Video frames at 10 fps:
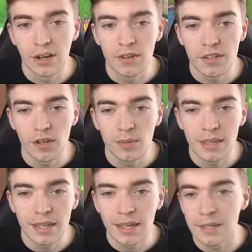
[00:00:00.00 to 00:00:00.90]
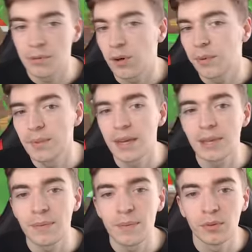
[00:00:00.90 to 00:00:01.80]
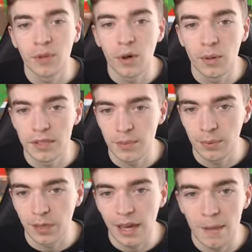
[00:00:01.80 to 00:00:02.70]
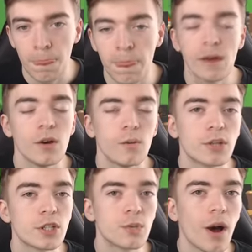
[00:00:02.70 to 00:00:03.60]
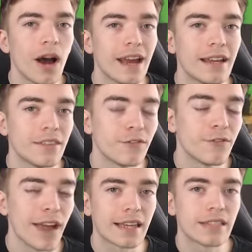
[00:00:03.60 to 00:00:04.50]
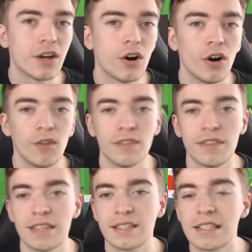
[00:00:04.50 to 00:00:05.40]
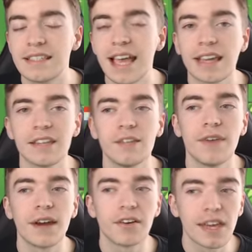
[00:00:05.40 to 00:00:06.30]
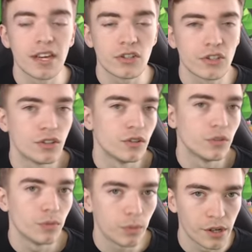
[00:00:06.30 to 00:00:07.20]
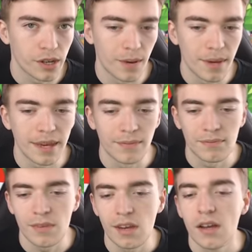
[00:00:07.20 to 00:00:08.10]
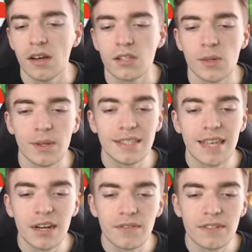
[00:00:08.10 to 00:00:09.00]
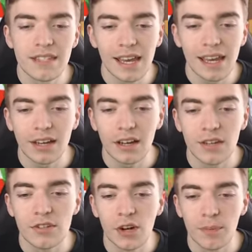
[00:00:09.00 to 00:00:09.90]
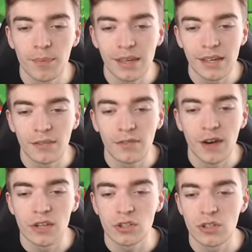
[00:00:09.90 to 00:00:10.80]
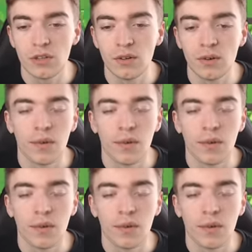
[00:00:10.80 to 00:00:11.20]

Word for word: of Adopt Me and probably make people not want to play. Which is why the factor of this second variation would come in. So instead of saying Adopt Me Albino